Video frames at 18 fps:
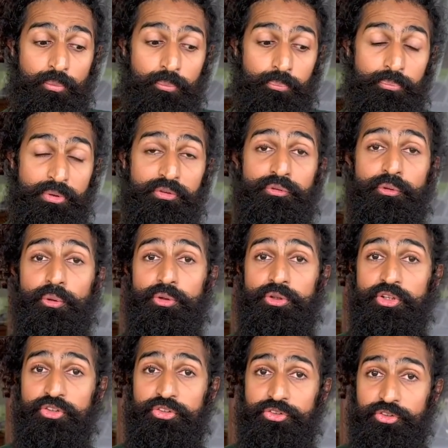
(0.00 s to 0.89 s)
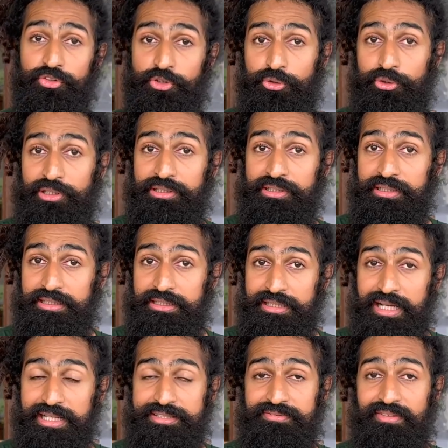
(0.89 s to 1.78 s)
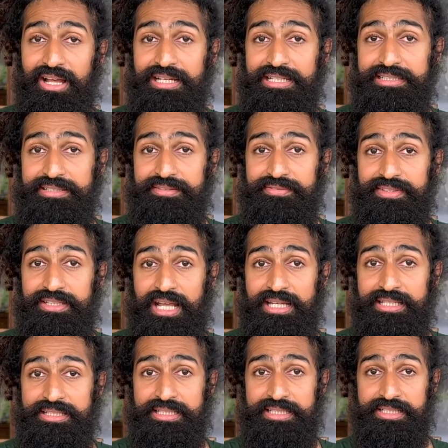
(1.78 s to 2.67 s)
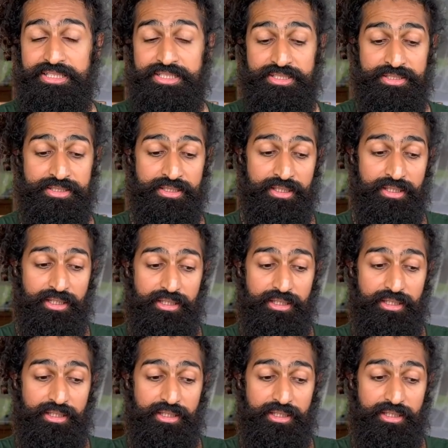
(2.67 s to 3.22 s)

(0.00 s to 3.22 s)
Before this, during the Indus Valley Civilization,